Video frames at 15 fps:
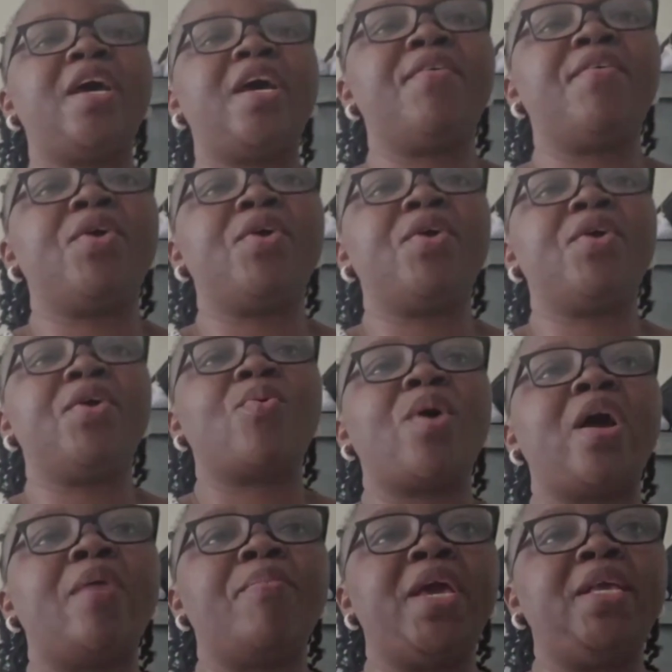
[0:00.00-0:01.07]
the
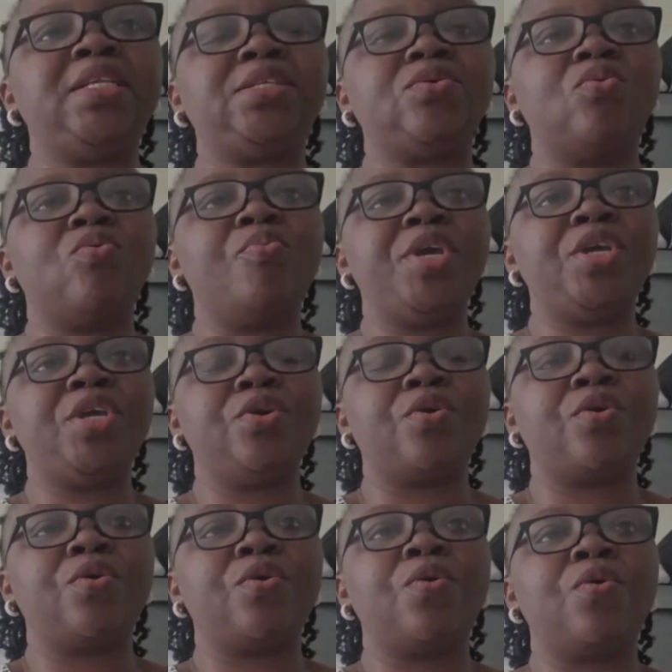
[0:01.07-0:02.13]
other requirements
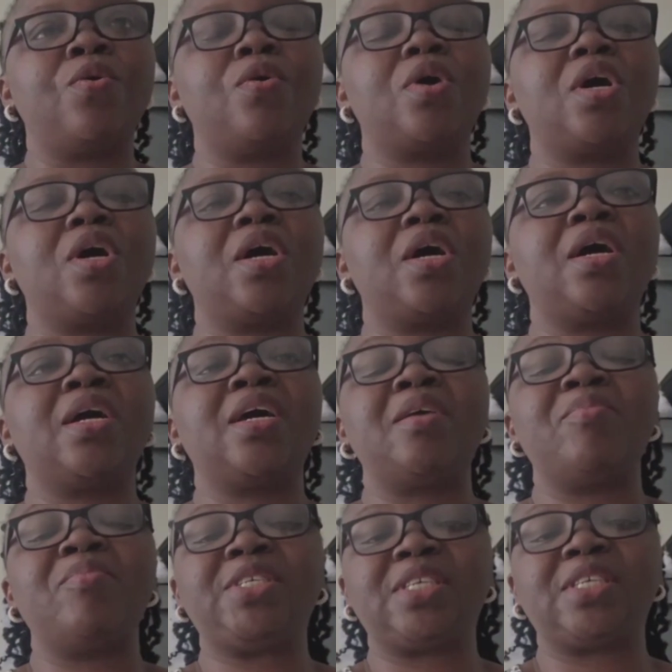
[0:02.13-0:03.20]
will be your